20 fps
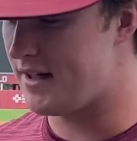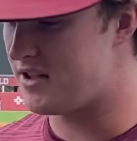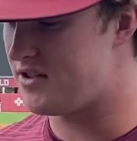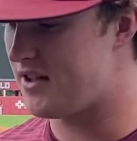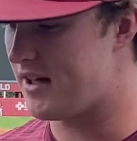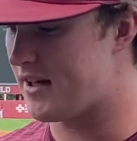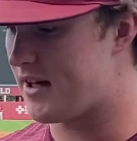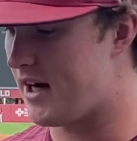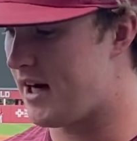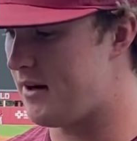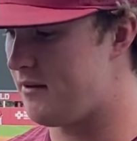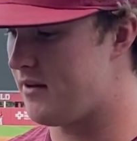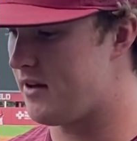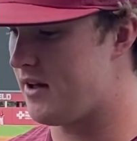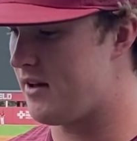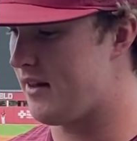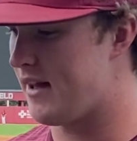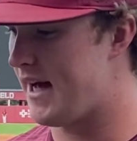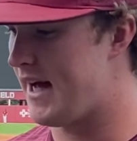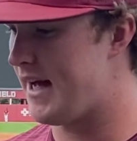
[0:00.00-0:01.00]
stay confident
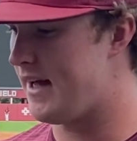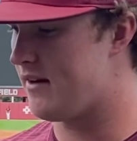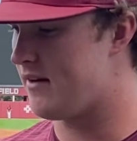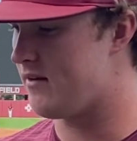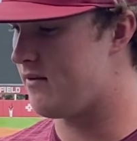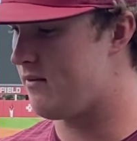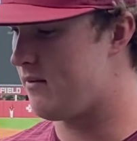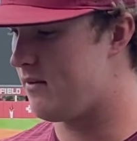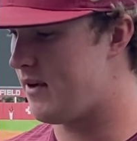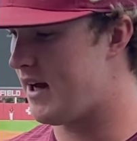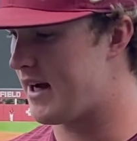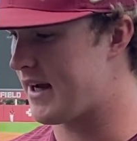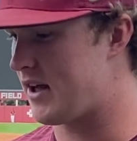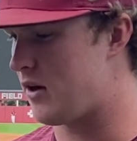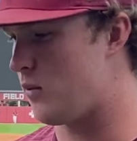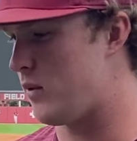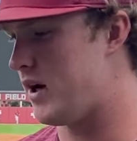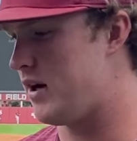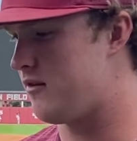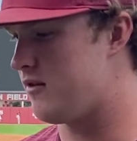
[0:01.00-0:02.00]
in that and not get
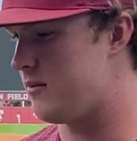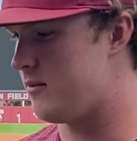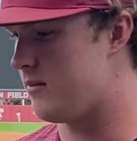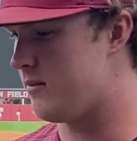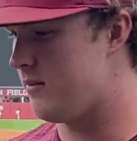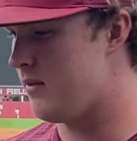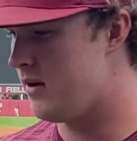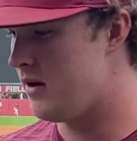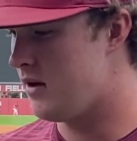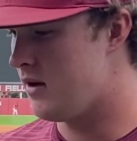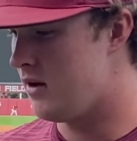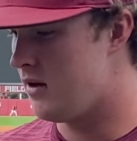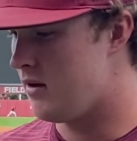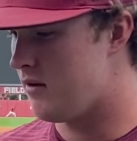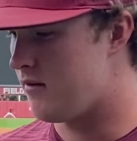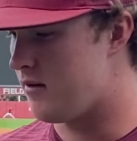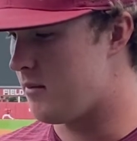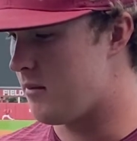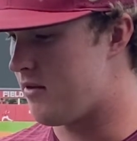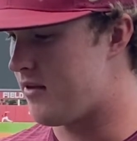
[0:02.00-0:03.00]
away from
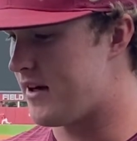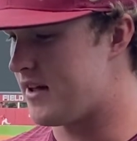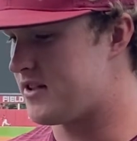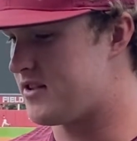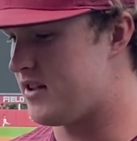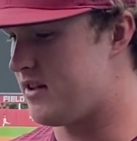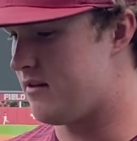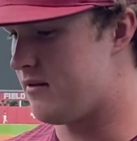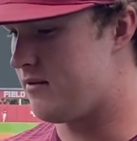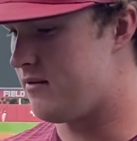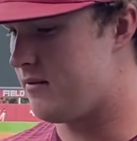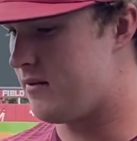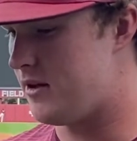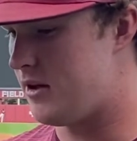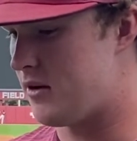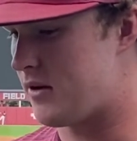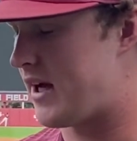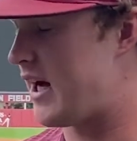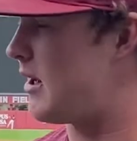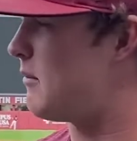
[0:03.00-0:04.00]
the things that have, you
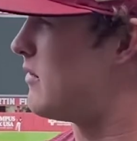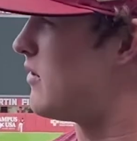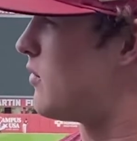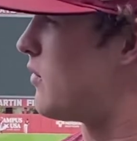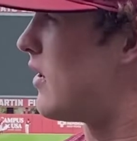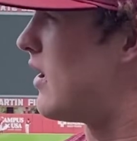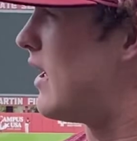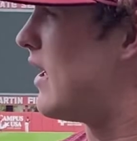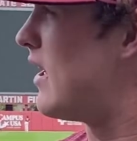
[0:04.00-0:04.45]
know, gotten me to where I